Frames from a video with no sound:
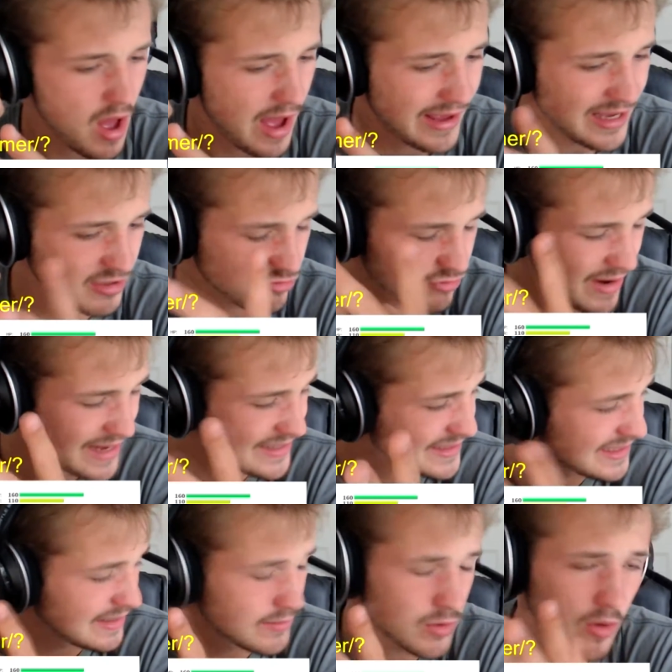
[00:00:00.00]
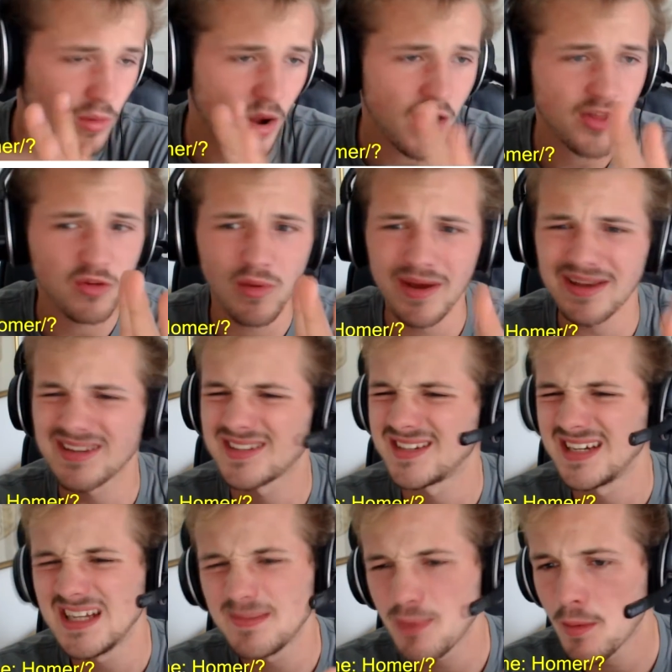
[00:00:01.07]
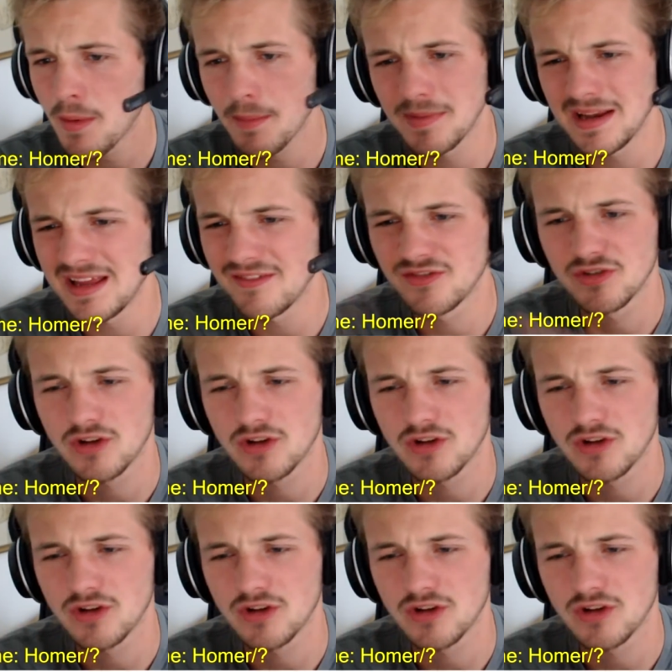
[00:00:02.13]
I guess Rest, Sleep Talk, Earthquake, Seed Bomb, I believe,